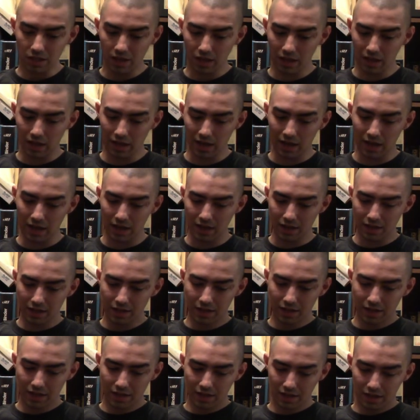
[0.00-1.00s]
But
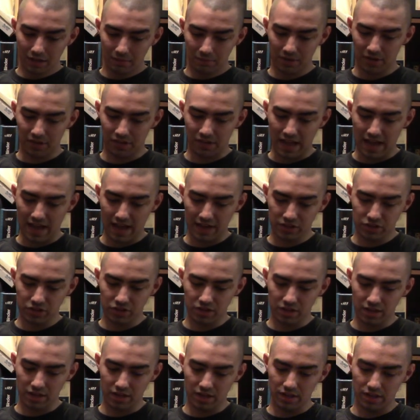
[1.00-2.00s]
its
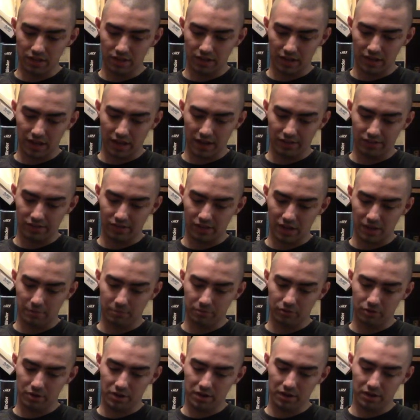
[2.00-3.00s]
action is a
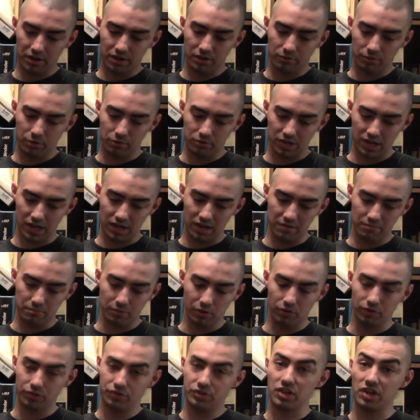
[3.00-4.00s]
gas-operated rotating
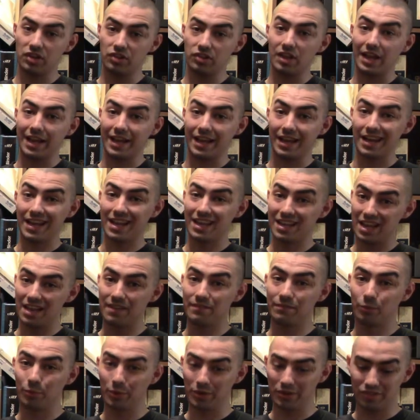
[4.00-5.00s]
bolt, just like an
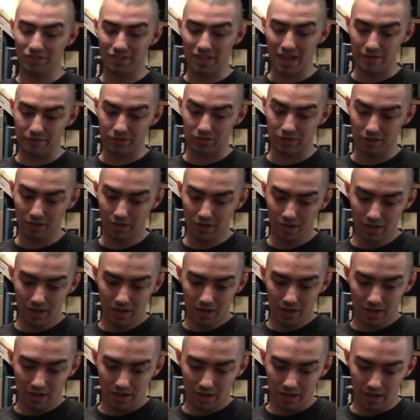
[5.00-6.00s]
AK-47.
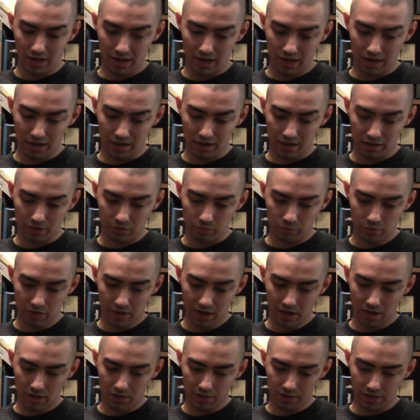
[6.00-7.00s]
And as
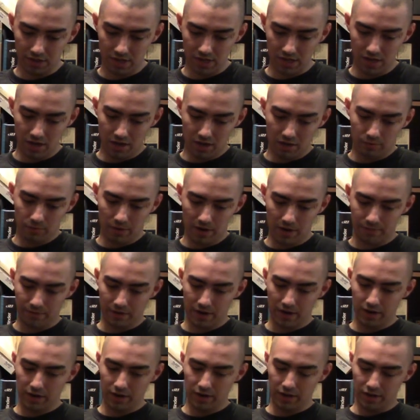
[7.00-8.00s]
well, the rate of
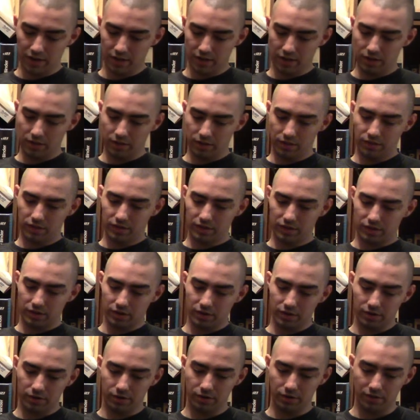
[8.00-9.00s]
fire is
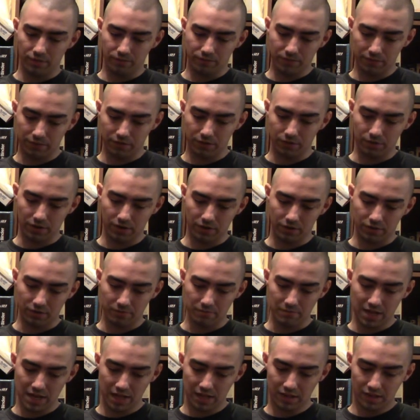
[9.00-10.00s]
650 rounds a
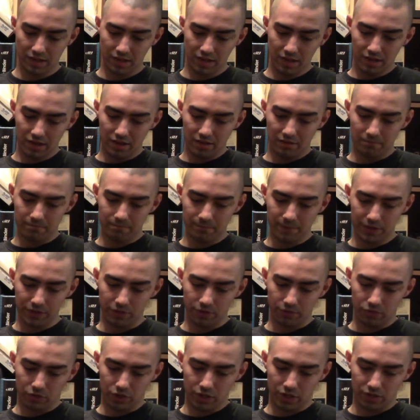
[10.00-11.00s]
minute.
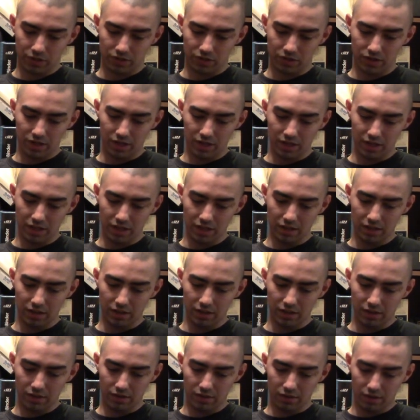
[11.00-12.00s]
Muzzle velocity
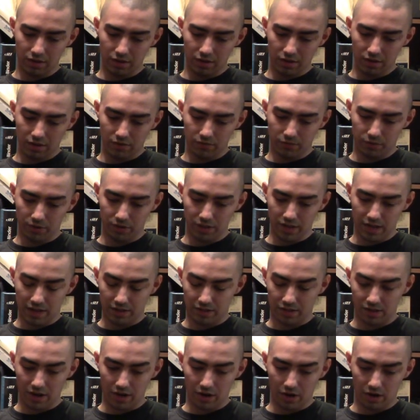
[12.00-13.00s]
is, for the
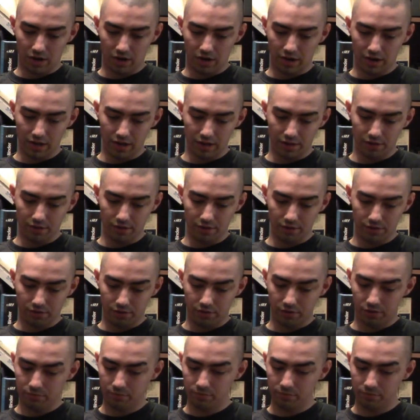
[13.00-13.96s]
SAR, is